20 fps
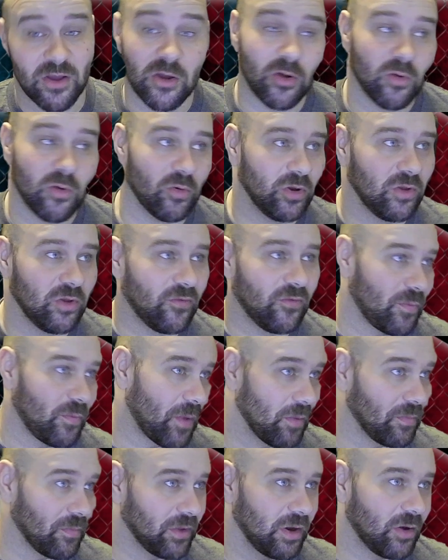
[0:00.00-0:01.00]
Were you a football
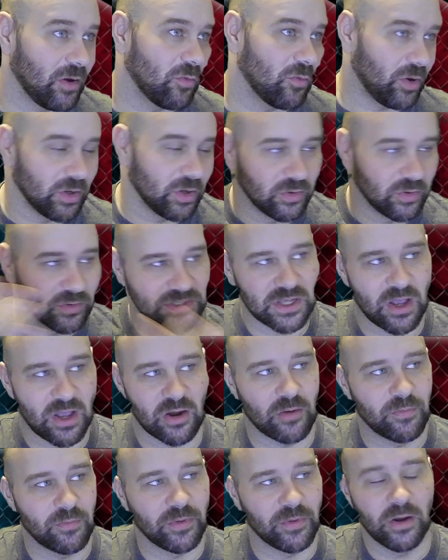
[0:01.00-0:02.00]
player? Were you a soccer
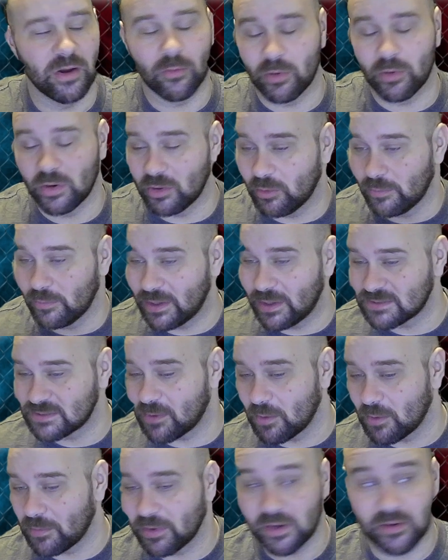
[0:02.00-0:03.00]
player? Were you a baseball
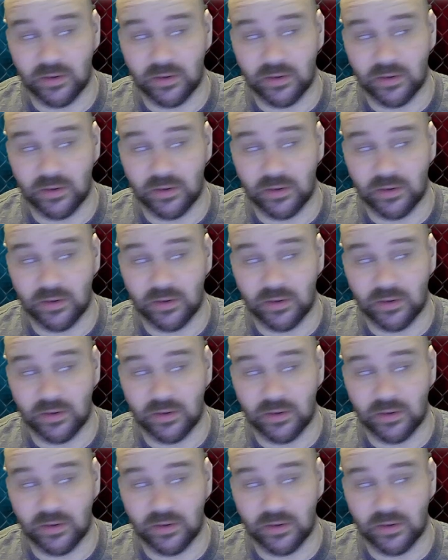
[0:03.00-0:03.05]
player?